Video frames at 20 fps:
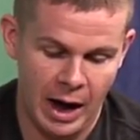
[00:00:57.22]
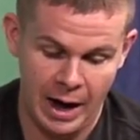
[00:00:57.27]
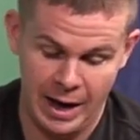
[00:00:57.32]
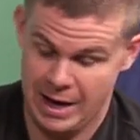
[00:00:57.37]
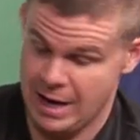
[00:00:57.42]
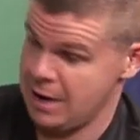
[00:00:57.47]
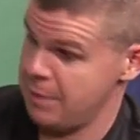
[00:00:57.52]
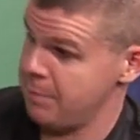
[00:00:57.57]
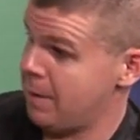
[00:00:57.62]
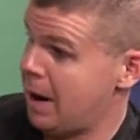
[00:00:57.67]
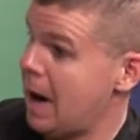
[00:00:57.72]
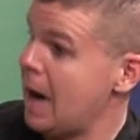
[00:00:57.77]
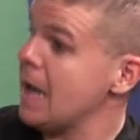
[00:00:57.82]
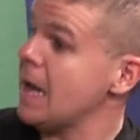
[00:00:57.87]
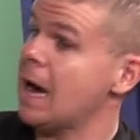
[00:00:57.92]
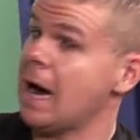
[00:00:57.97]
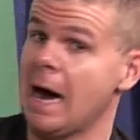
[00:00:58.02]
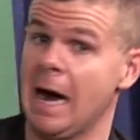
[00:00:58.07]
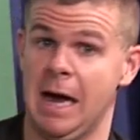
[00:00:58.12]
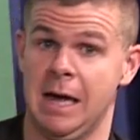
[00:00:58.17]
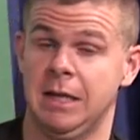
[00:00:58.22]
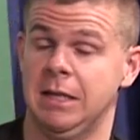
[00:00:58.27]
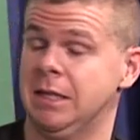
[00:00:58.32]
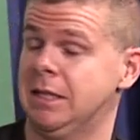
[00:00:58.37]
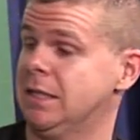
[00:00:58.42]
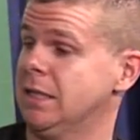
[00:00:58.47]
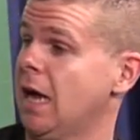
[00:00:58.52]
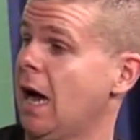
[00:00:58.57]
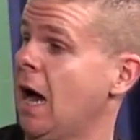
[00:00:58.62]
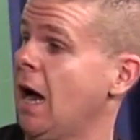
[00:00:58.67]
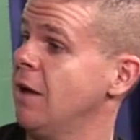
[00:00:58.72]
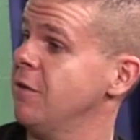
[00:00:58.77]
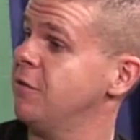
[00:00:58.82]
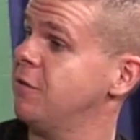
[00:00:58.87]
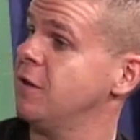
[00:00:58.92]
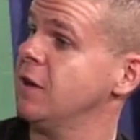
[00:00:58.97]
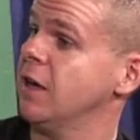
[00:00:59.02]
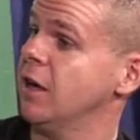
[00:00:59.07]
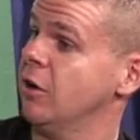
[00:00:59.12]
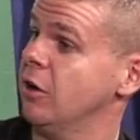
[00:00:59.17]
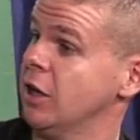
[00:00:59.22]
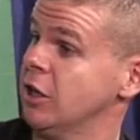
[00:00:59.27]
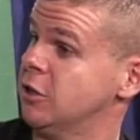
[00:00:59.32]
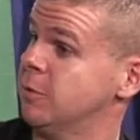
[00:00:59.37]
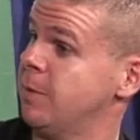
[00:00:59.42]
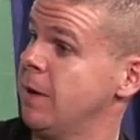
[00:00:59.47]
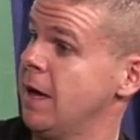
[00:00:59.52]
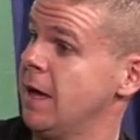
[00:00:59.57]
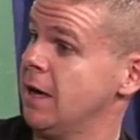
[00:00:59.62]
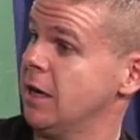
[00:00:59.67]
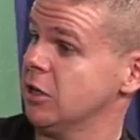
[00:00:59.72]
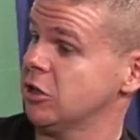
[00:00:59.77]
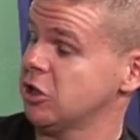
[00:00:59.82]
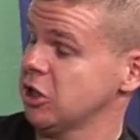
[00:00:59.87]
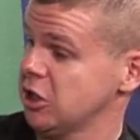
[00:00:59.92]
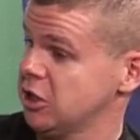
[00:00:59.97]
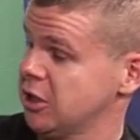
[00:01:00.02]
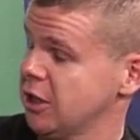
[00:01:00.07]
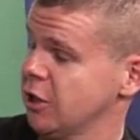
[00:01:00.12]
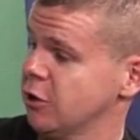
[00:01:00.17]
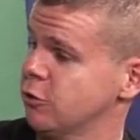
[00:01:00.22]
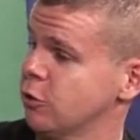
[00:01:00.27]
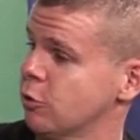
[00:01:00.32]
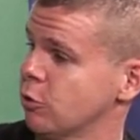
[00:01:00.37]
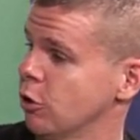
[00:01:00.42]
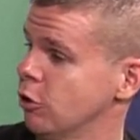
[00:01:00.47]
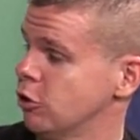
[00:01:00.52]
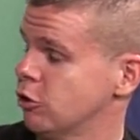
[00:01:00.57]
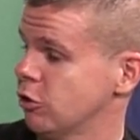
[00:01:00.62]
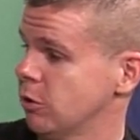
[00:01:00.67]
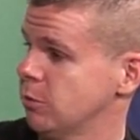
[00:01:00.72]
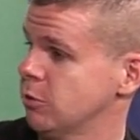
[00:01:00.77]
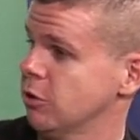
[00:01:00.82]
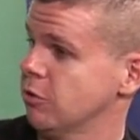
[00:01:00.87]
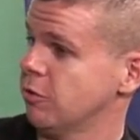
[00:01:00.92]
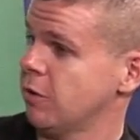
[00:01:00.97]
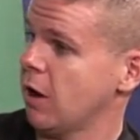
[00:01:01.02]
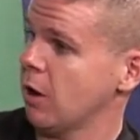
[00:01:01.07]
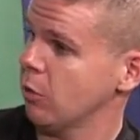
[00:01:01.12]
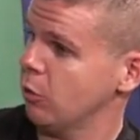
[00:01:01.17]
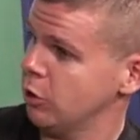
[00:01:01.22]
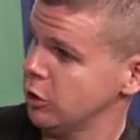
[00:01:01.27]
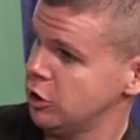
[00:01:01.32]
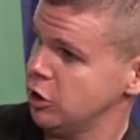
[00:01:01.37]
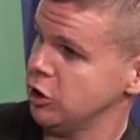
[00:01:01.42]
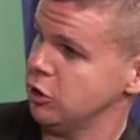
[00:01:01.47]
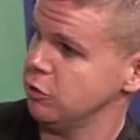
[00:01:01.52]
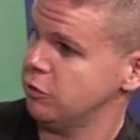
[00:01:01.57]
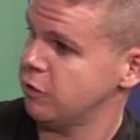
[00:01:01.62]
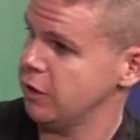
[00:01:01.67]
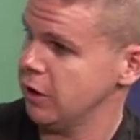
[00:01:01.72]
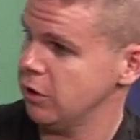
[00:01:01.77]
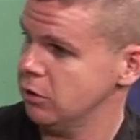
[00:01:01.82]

in my eyes, I feel it's been a successful road trip so far. What do you feel?